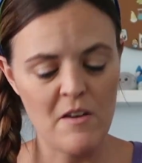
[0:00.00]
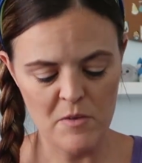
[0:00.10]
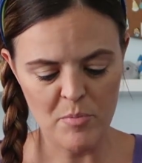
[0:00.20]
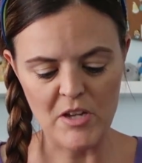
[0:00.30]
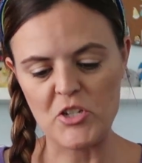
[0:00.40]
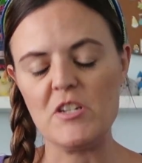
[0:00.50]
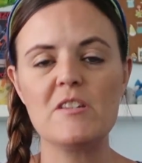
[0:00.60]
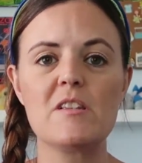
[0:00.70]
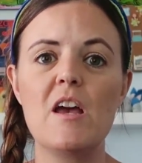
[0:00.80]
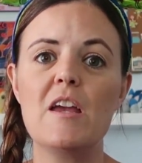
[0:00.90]
of the
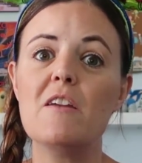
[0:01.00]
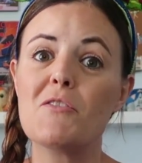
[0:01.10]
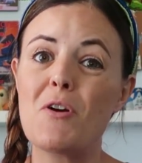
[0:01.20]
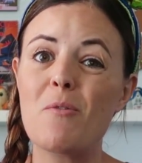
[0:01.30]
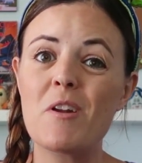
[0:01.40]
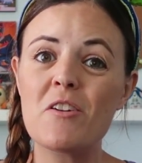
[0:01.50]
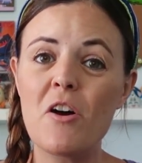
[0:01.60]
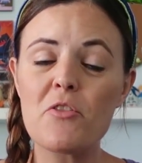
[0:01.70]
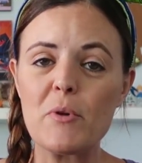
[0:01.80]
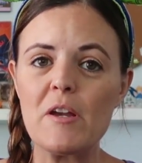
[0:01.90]
plushies, even though I wanted
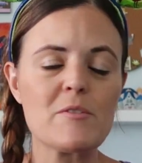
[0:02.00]
all three.